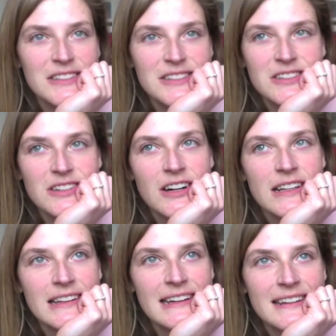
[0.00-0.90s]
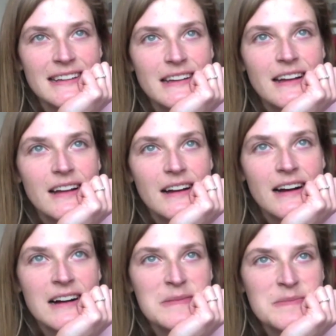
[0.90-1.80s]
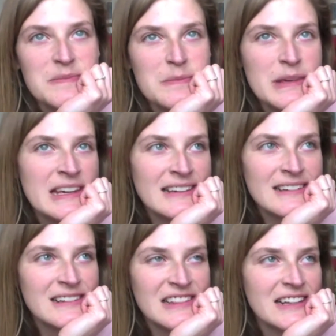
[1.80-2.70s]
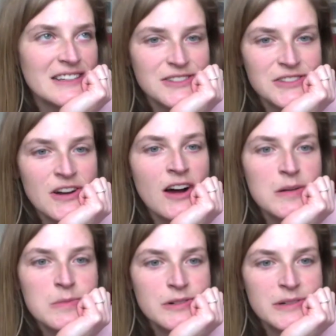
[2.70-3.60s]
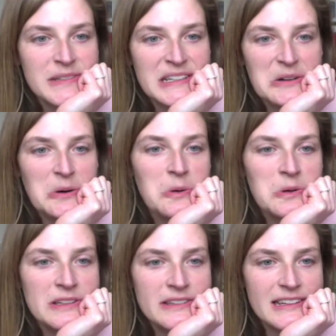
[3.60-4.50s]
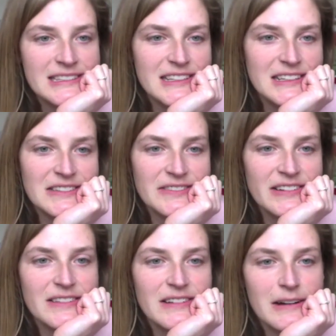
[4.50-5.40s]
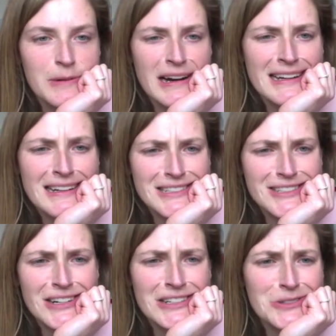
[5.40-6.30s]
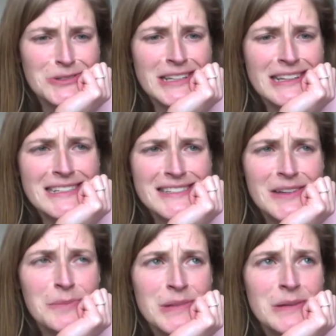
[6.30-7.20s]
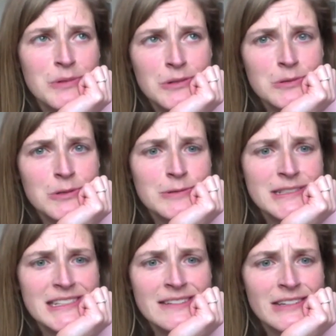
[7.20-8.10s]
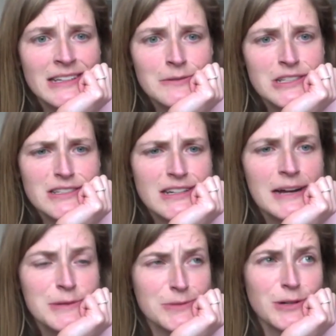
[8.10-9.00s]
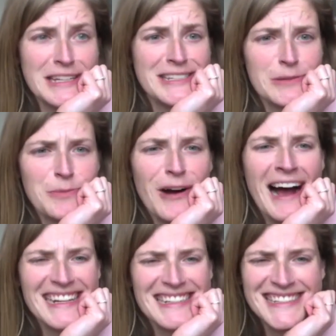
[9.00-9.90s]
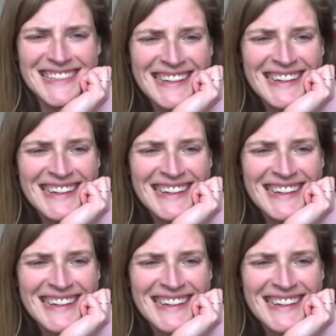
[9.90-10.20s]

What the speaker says: also got like being like a snob or being cold. That's kind of what I started to realize some people were receiving, which I was really surprised,